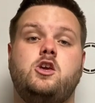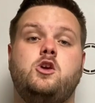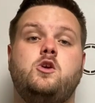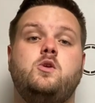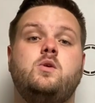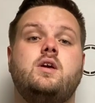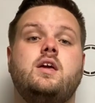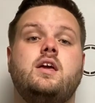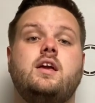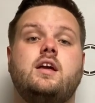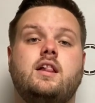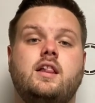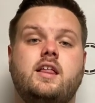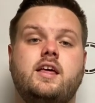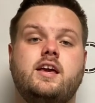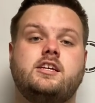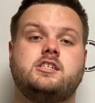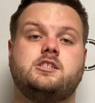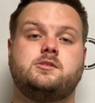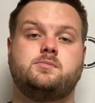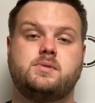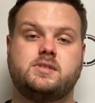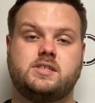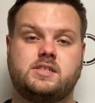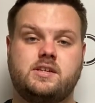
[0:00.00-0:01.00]
You can
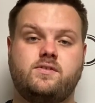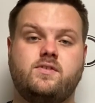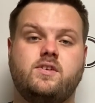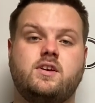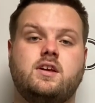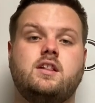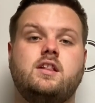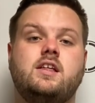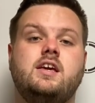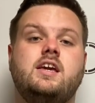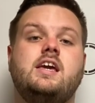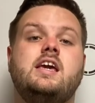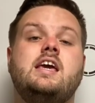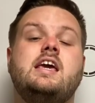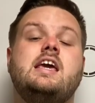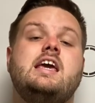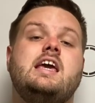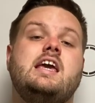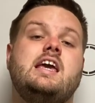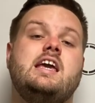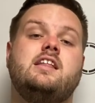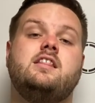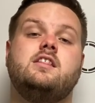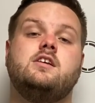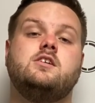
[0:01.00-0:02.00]
click specifically
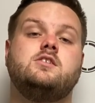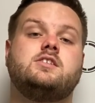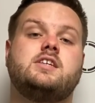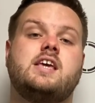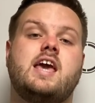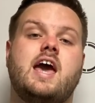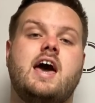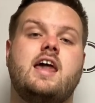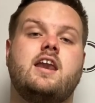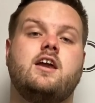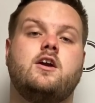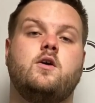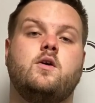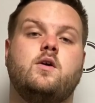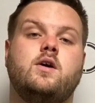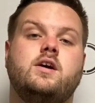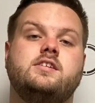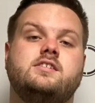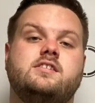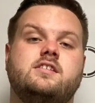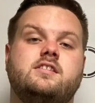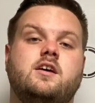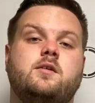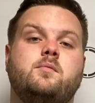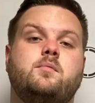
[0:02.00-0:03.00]
in those
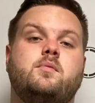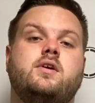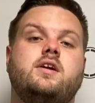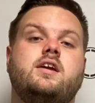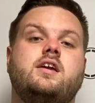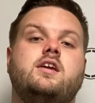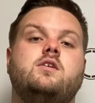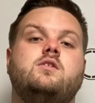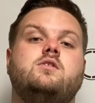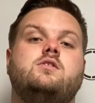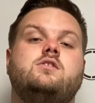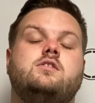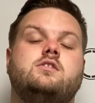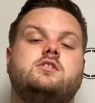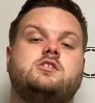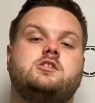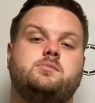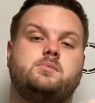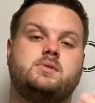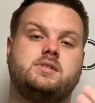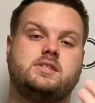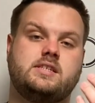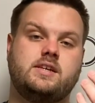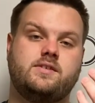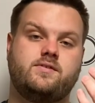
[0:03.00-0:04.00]
categories and they'll bring you to
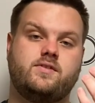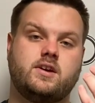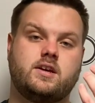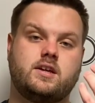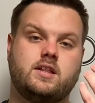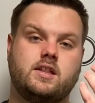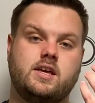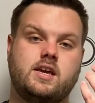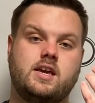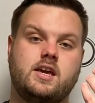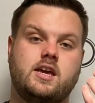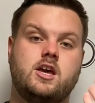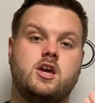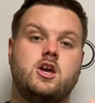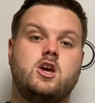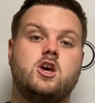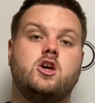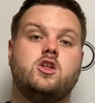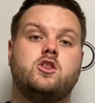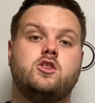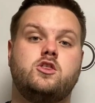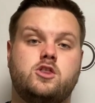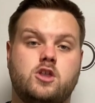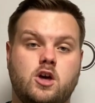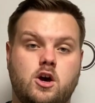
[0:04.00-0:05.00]
specifically
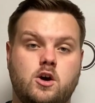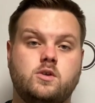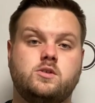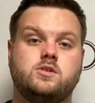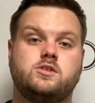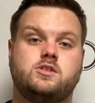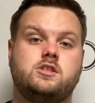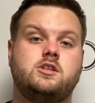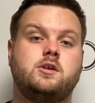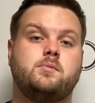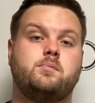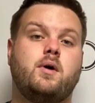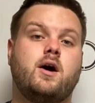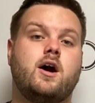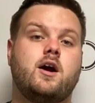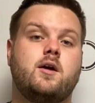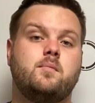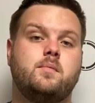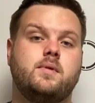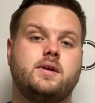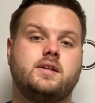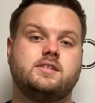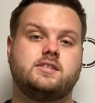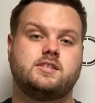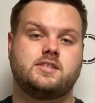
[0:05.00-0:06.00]
those
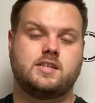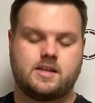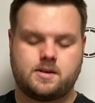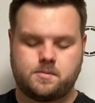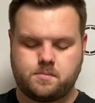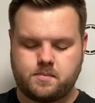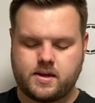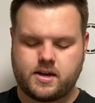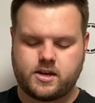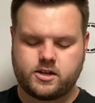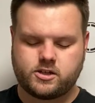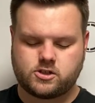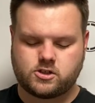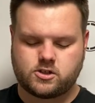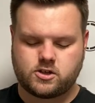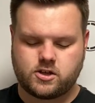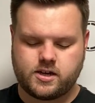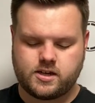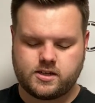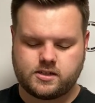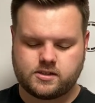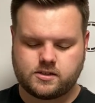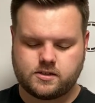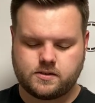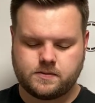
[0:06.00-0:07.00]
departments and
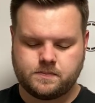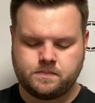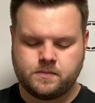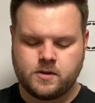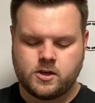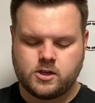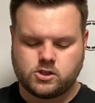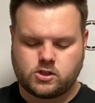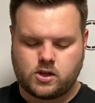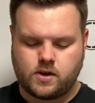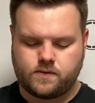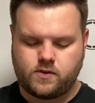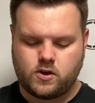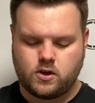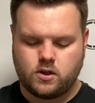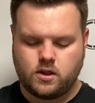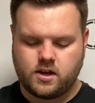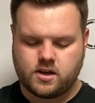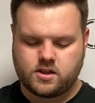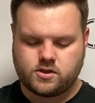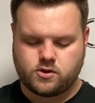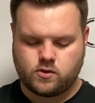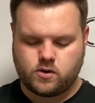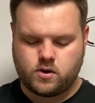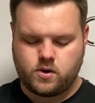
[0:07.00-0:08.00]
ministries. So if you
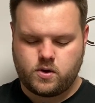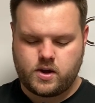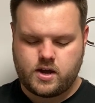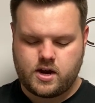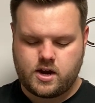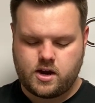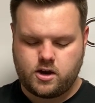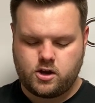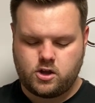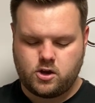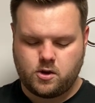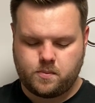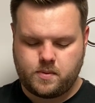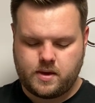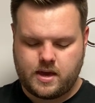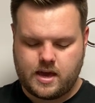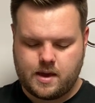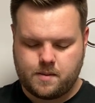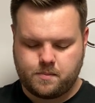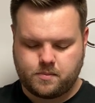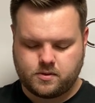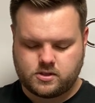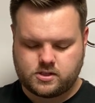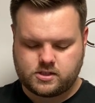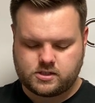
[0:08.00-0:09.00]
look through here, you'll be
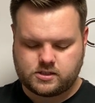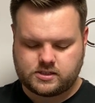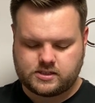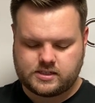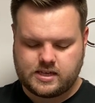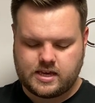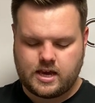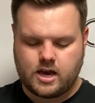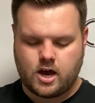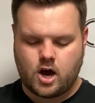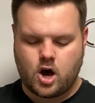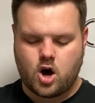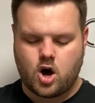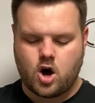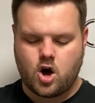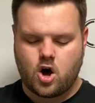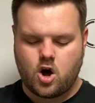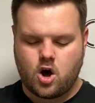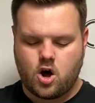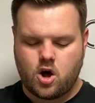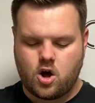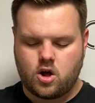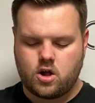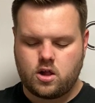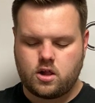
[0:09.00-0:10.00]
able to see
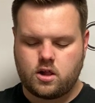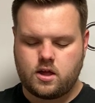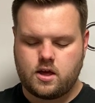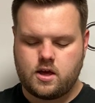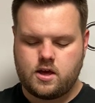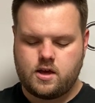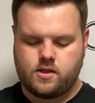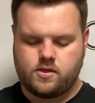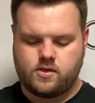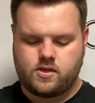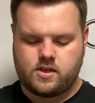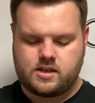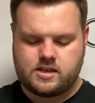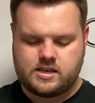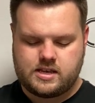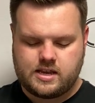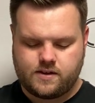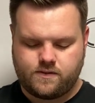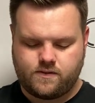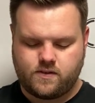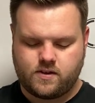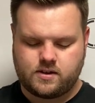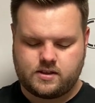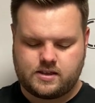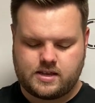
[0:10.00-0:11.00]
all the
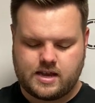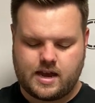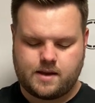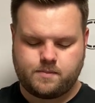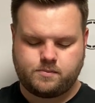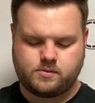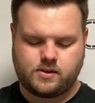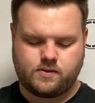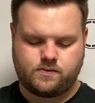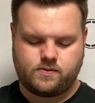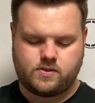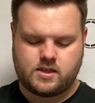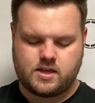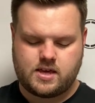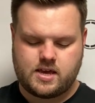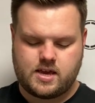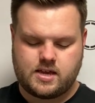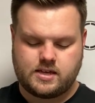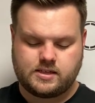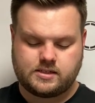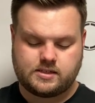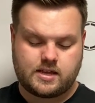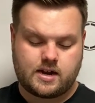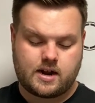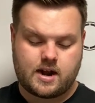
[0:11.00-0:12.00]
different types of
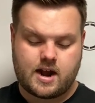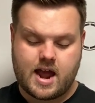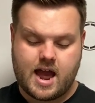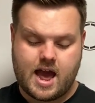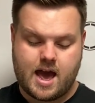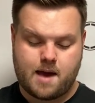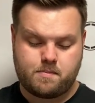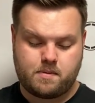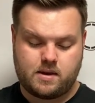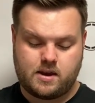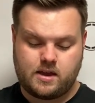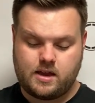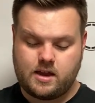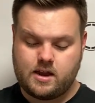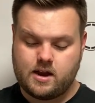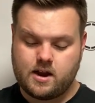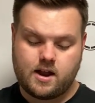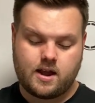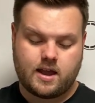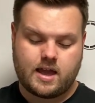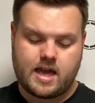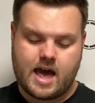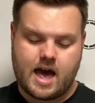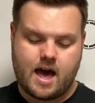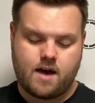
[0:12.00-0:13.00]
things that are happening
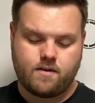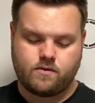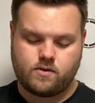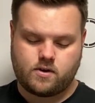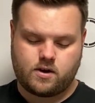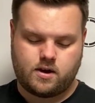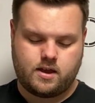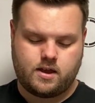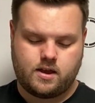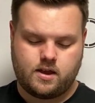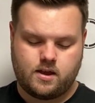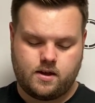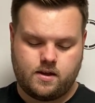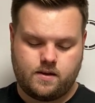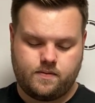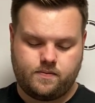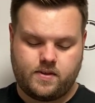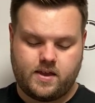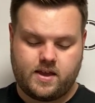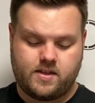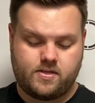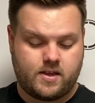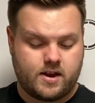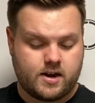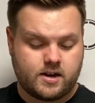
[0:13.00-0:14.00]
here at Calvary.
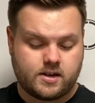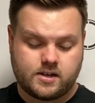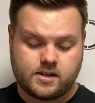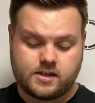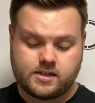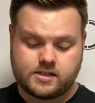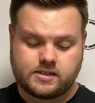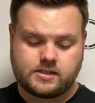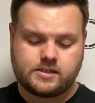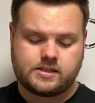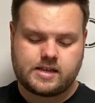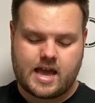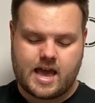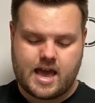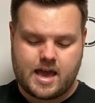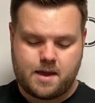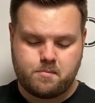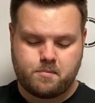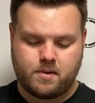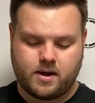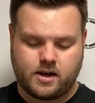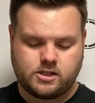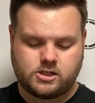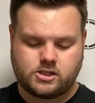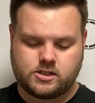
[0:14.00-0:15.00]
And there is a
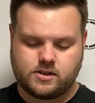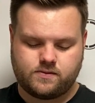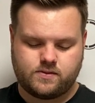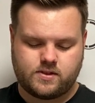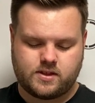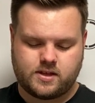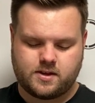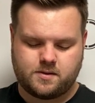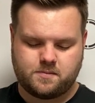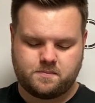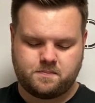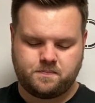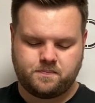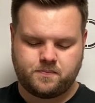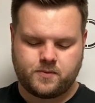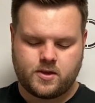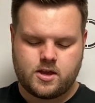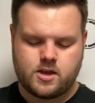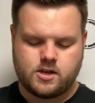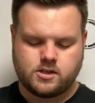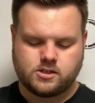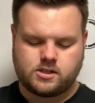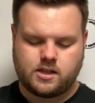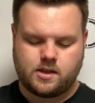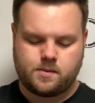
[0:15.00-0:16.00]
bunch of them.
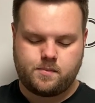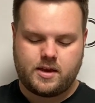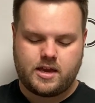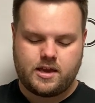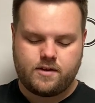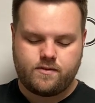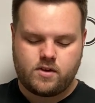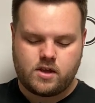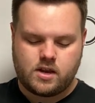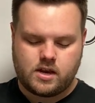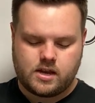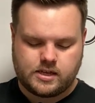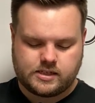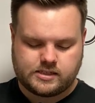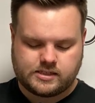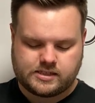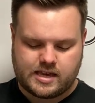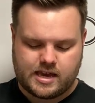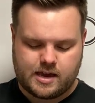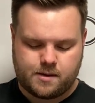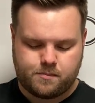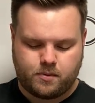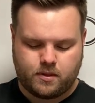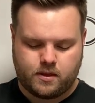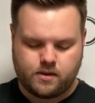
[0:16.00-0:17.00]
So let me give you an
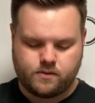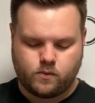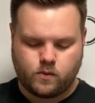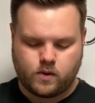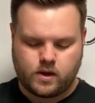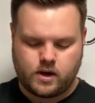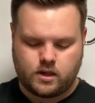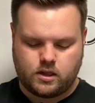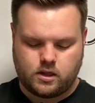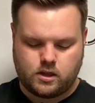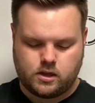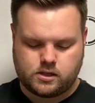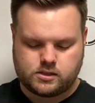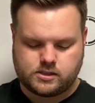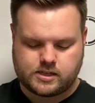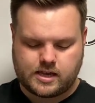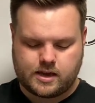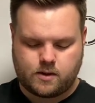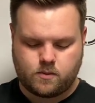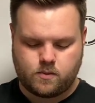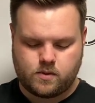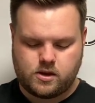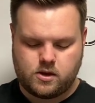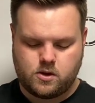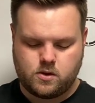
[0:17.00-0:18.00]
example of what it looks
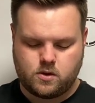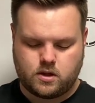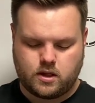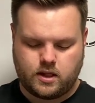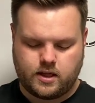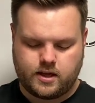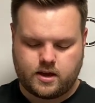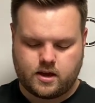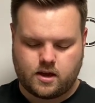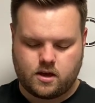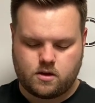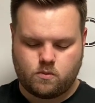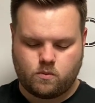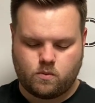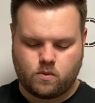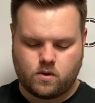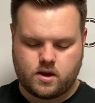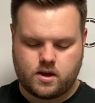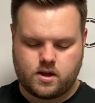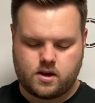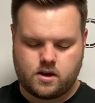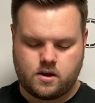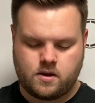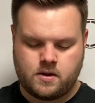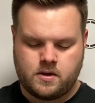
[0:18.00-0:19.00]
like when you click on
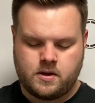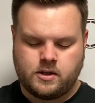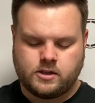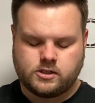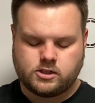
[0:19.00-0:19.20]
one.